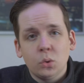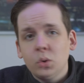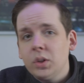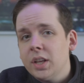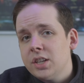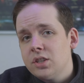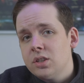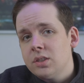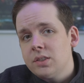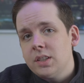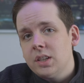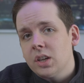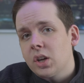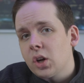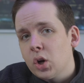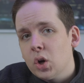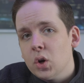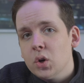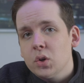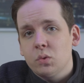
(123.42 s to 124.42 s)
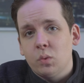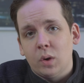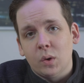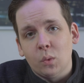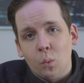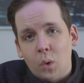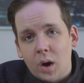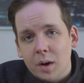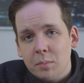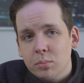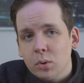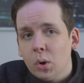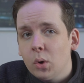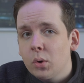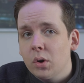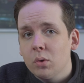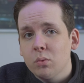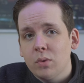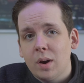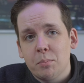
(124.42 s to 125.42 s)
Dual agency occurs when one
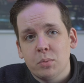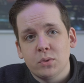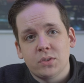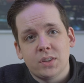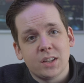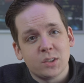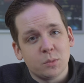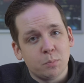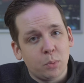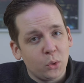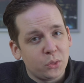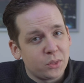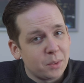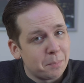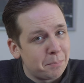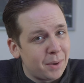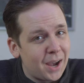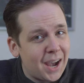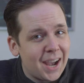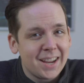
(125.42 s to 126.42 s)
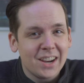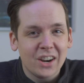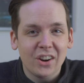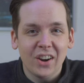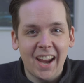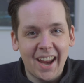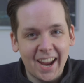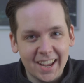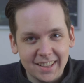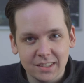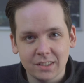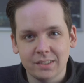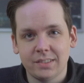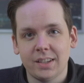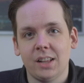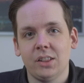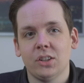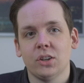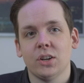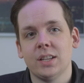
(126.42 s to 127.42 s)
broker represents both the buyer and the
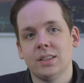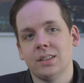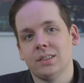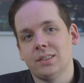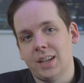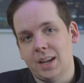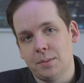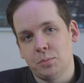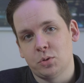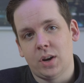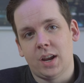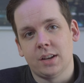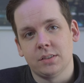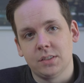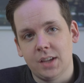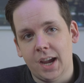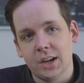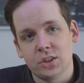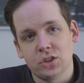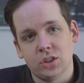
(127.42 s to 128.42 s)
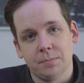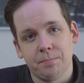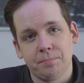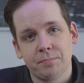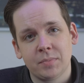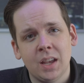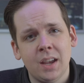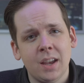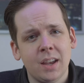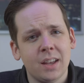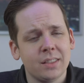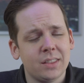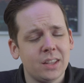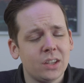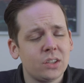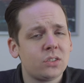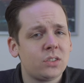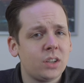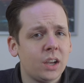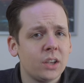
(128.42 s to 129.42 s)
seller in the same transaction.
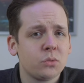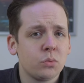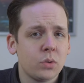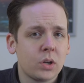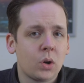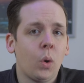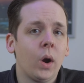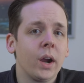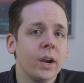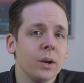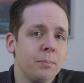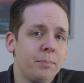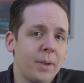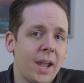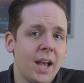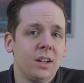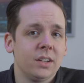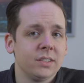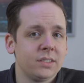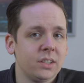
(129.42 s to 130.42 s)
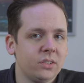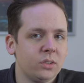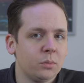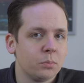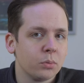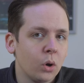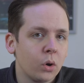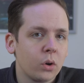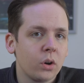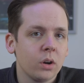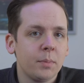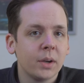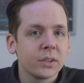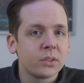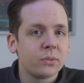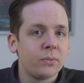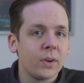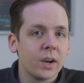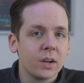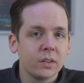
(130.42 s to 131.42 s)
This does require balance, as the broker
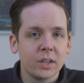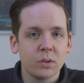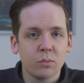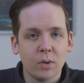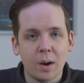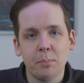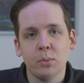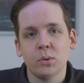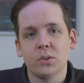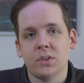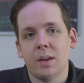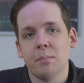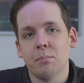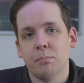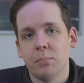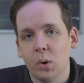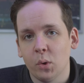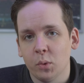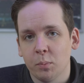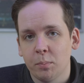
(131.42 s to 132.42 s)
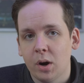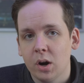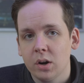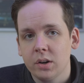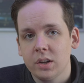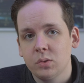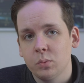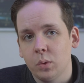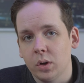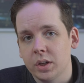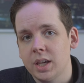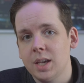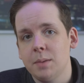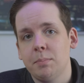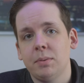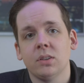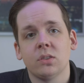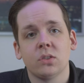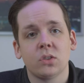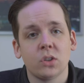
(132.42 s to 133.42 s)
must fairly represent both parties while
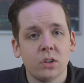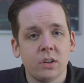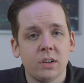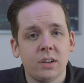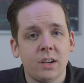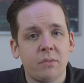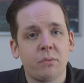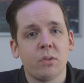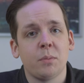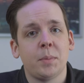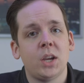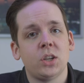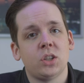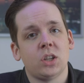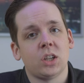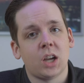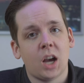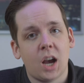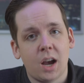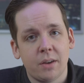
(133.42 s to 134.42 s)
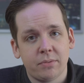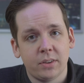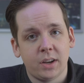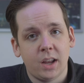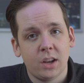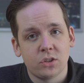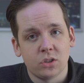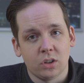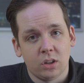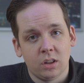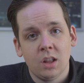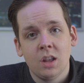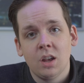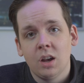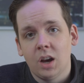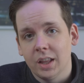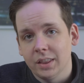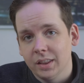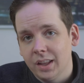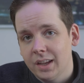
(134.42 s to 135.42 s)
keeping certain information confidential
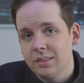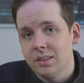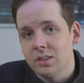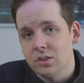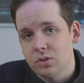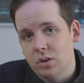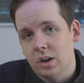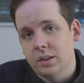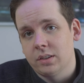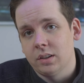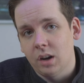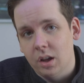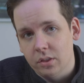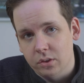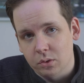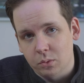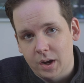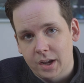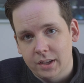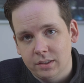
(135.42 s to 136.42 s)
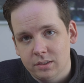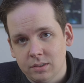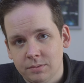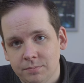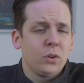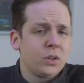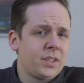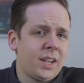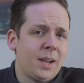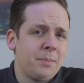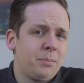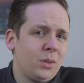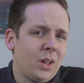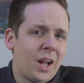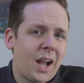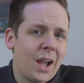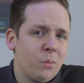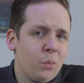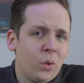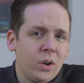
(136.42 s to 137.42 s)
unless instructed otherwise. For example,
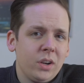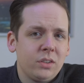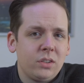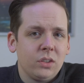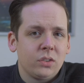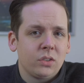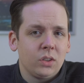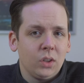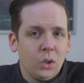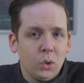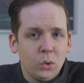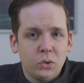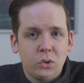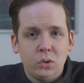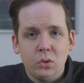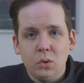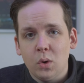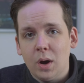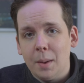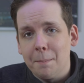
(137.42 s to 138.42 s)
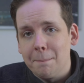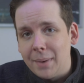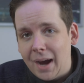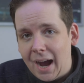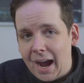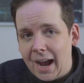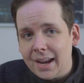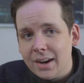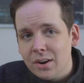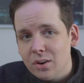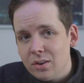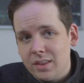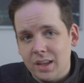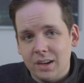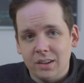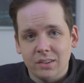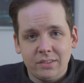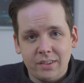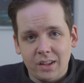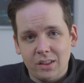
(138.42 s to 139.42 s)
I wouldn't disclose to a buyer
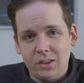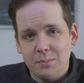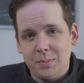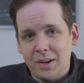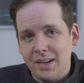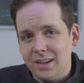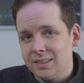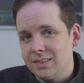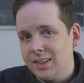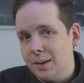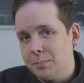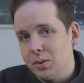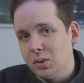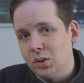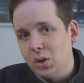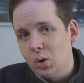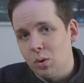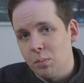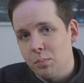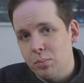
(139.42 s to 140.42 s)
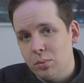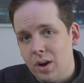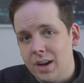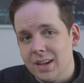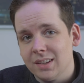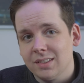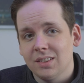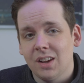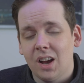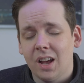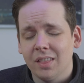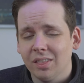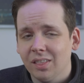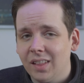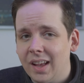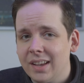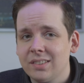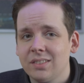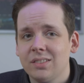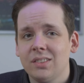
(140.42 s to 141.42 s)
that a seller might accept a lower price
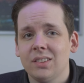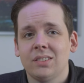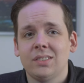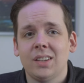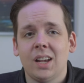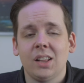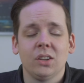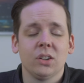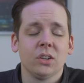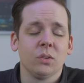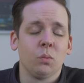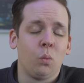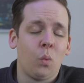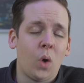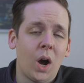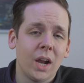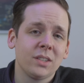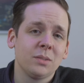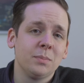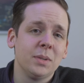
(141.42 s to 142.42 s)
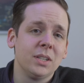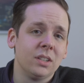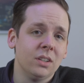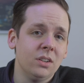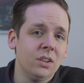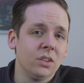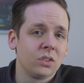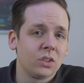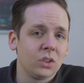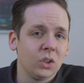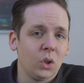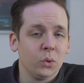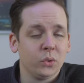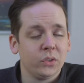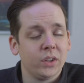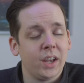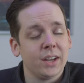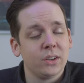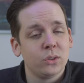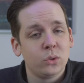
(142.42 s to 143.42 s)
unless the seller wants me to
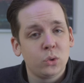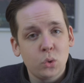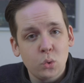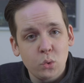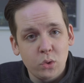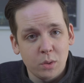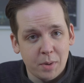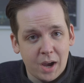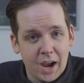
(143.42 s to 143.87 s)
disclose that to the